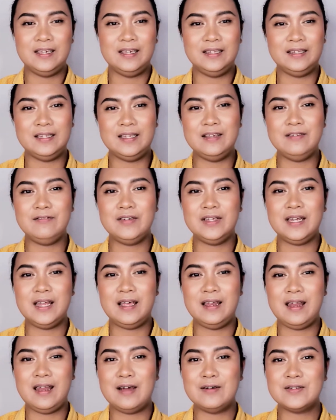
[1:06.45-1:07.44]
It even
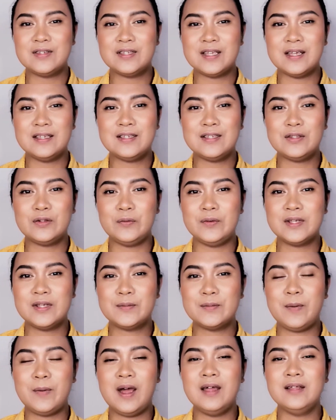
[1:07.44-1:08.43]
allows us to
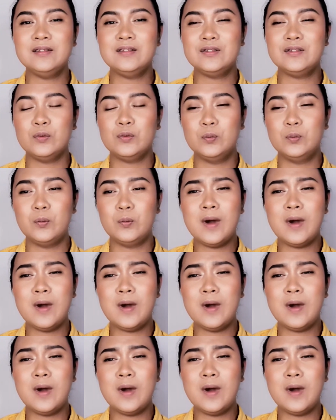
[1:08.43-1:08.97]
respond to